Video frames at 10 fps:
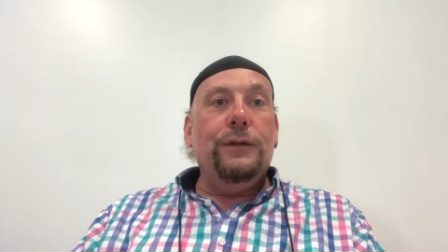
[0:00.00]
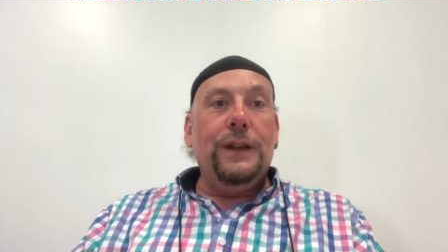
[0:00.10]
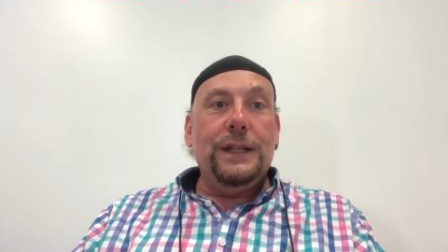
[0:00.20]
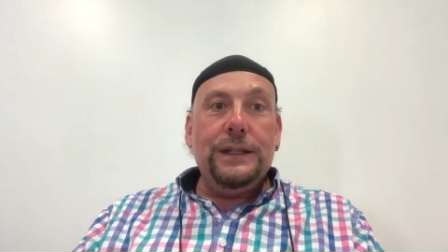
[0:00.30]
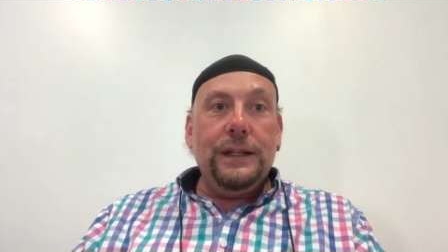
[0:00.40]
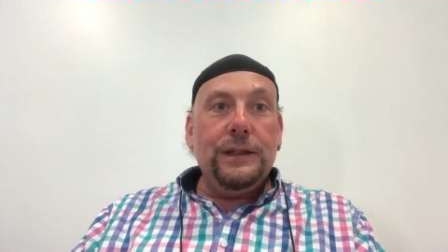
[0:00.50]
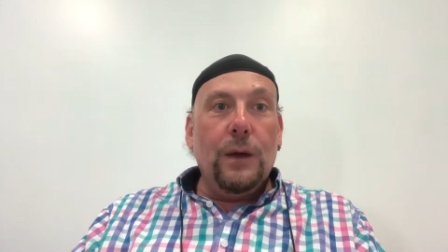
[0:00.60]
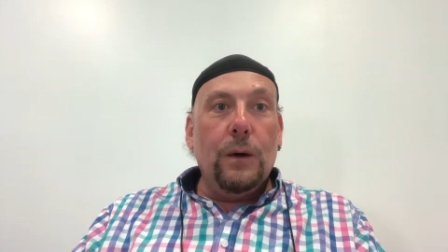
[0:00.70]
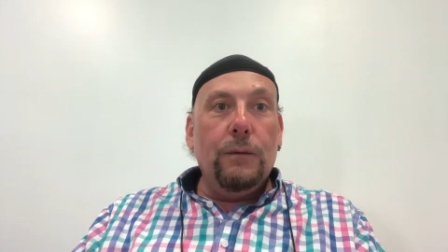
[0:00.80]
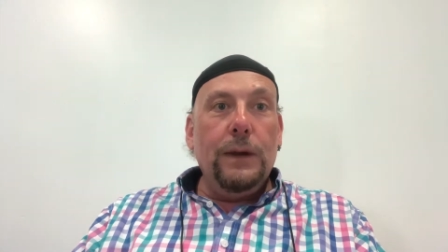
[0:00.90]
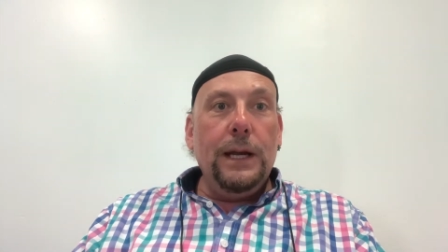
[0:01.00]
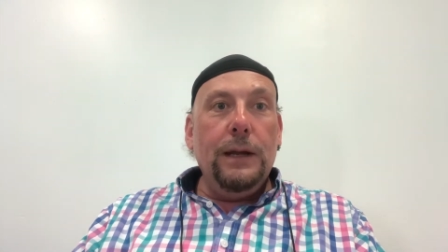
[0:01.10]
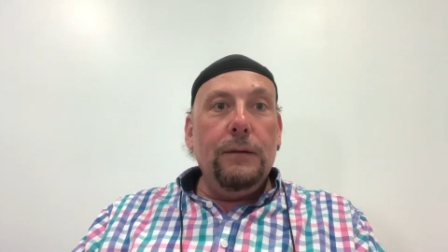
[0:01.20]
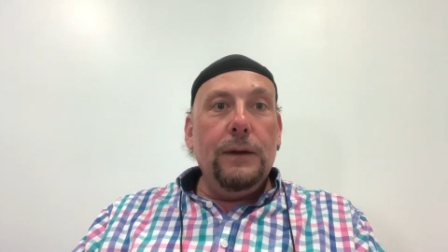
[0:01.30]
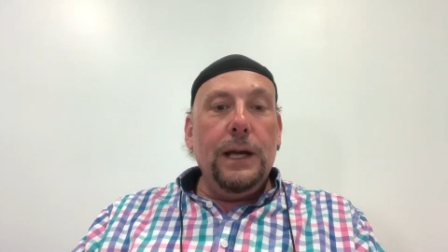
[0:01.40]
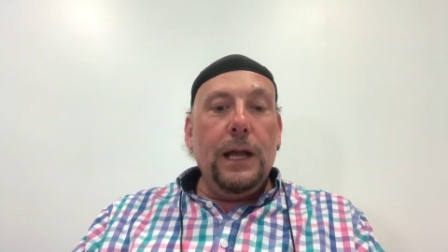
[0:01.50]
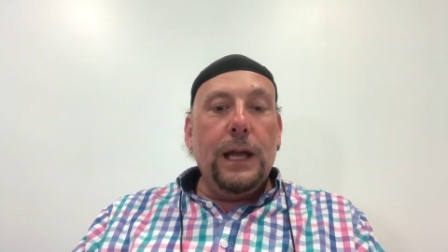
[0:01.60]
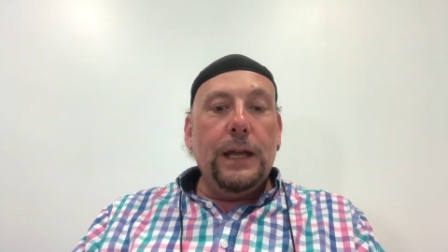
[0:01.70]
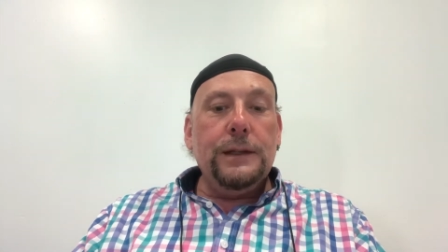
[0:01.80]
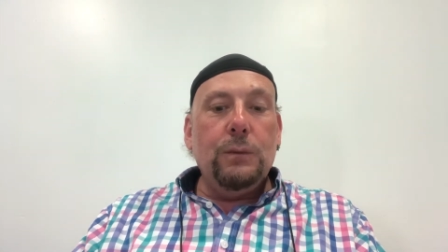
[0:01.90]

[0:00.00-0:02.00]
fantastic song, really, really like it.